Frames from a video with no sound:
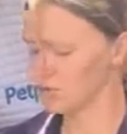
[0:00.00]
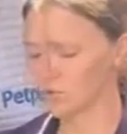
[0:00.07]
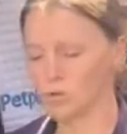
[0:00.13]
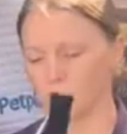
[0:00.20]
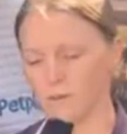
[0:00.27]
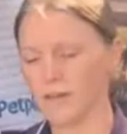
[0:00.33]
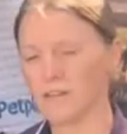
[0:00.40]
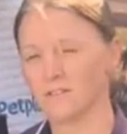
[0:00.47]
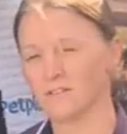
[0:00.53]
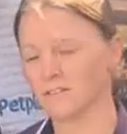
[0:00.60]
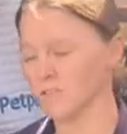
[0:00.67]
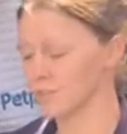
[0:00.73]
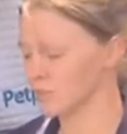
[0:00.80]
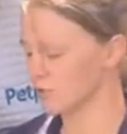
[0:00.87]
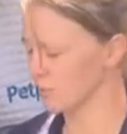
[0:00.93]
short back for
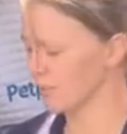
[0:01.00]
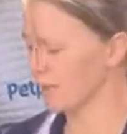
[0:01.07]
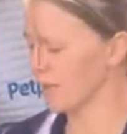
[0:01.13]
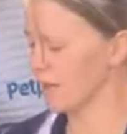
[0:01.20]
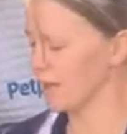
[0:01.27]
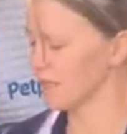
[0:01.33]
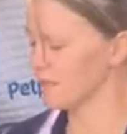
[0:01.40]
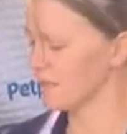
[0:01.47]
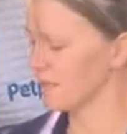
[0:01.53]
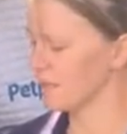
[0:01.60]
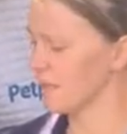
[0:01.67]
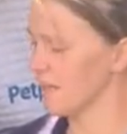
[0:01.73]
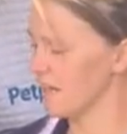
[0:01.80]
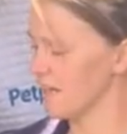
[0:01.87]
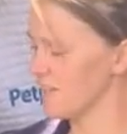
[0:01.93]
your jumping,
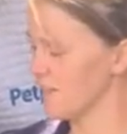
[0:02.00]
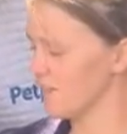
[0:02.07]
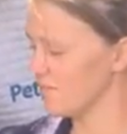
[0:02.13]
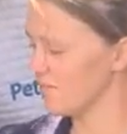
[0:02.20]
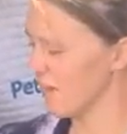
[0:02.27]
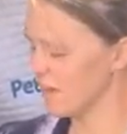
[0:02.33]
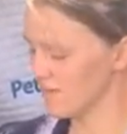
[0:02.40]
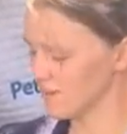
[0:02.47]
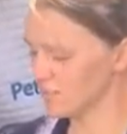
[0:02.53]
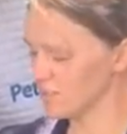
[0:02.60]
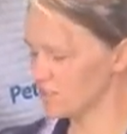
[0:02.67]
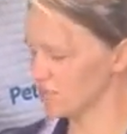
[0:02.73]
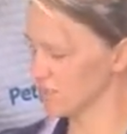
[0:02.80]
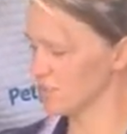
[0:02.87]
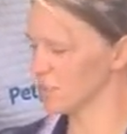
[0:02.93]
and then various
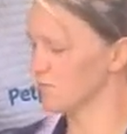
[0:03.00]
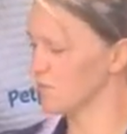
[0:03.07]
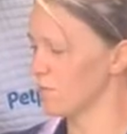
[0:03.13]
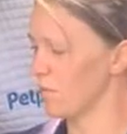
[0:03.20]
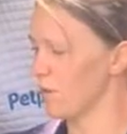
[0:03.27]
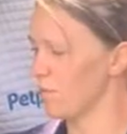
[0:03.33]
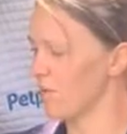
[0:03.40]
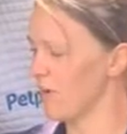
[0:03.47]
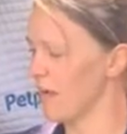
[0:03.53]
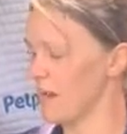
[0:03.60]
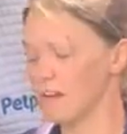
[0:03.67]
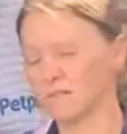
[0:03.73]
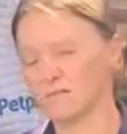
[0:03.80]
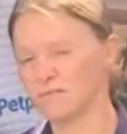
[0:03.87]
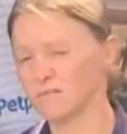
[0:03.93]
others when we're
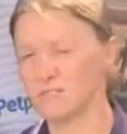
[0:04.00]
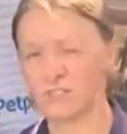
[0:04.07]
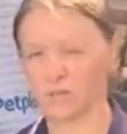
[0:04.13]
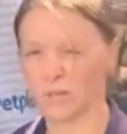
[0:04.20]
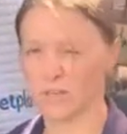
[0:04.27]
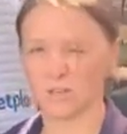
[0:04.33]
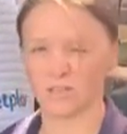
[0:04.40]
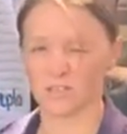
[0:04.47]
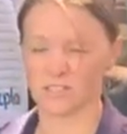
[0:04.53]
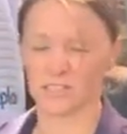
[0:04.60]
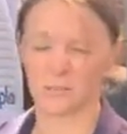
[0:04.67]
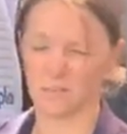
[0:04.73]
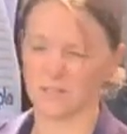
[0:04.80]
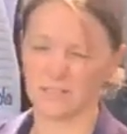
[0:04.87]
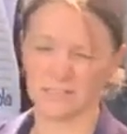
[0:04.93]
out doing other
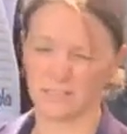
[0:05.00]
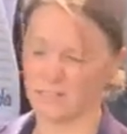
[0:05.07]
disciplines